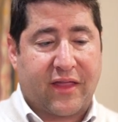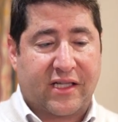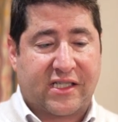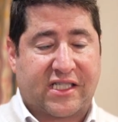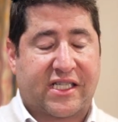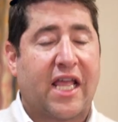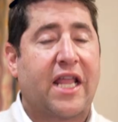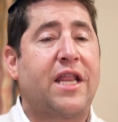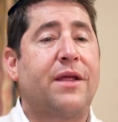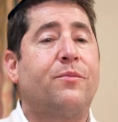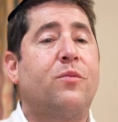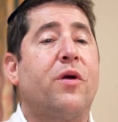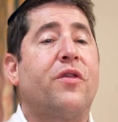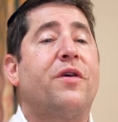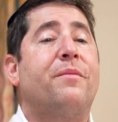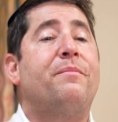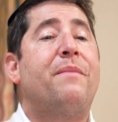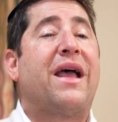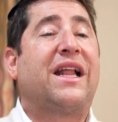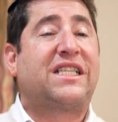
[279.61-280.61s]
stadium where
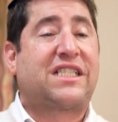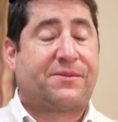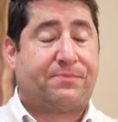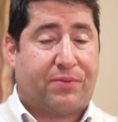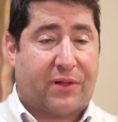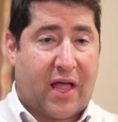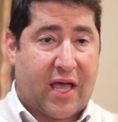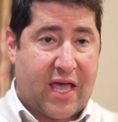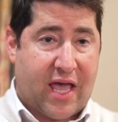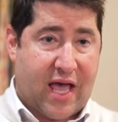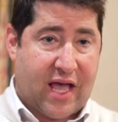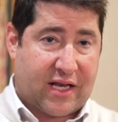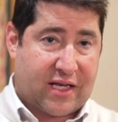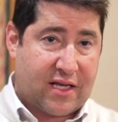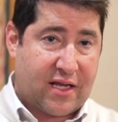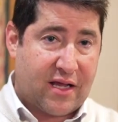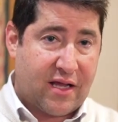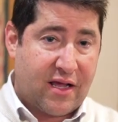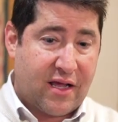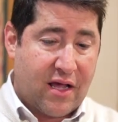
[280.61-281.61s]
the Mets play
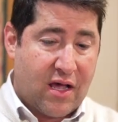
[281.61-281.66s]
at.